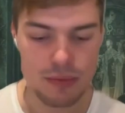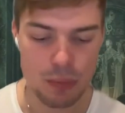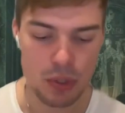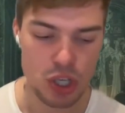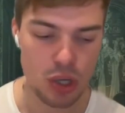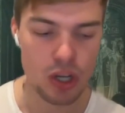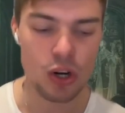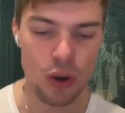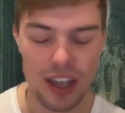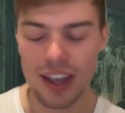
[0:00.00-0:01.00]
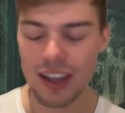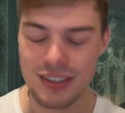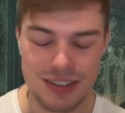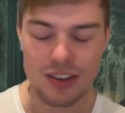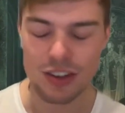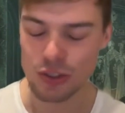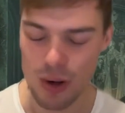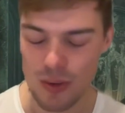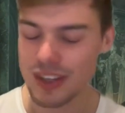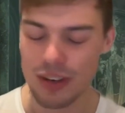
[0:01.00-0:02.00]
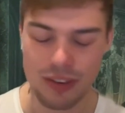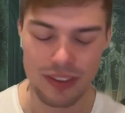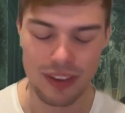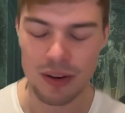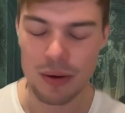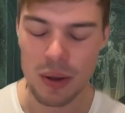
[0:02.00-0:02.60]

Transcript: Petunia knocking and groans and everything,